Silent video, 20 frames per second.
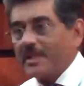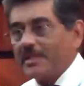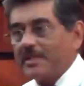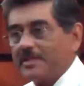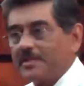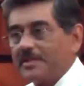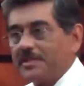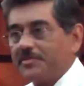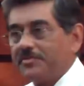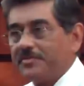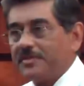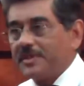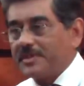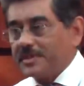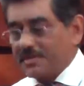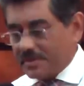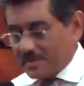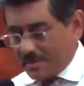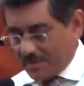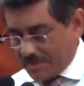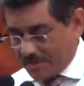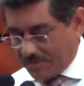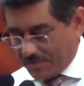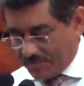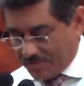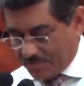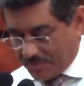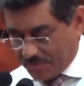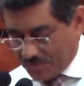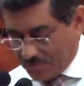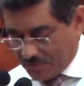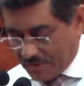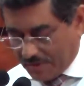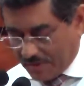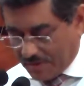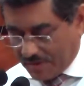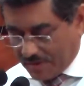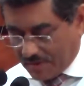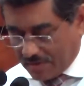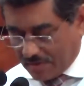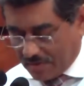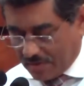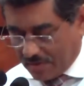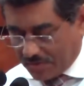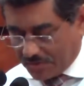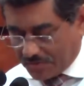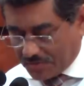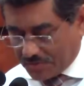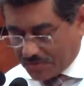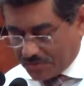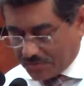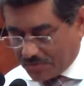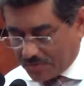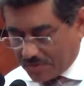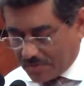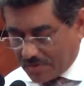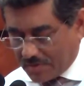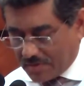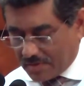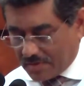and the chief guest today afternoon.